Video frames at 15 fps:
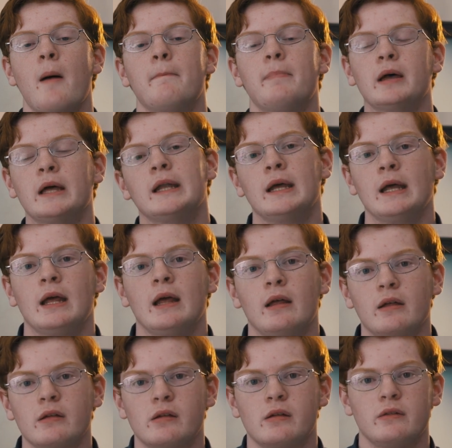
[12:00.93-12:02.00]
but
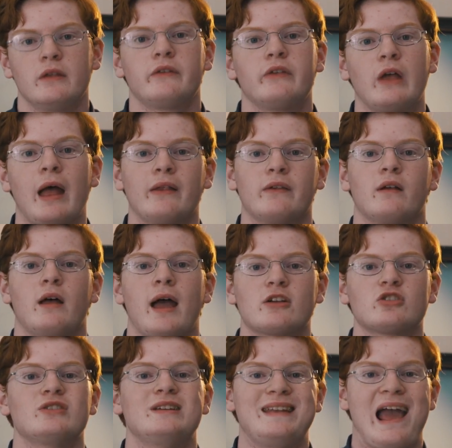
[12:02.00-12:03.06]
this is
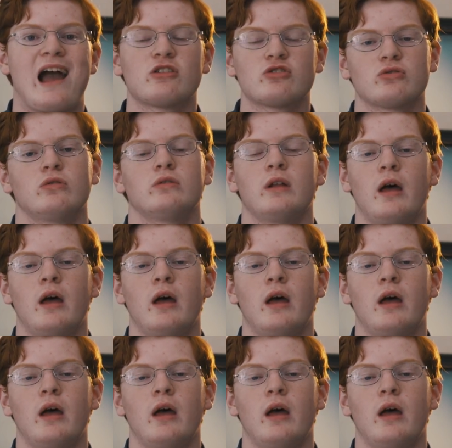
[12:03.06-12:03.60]
actually natural,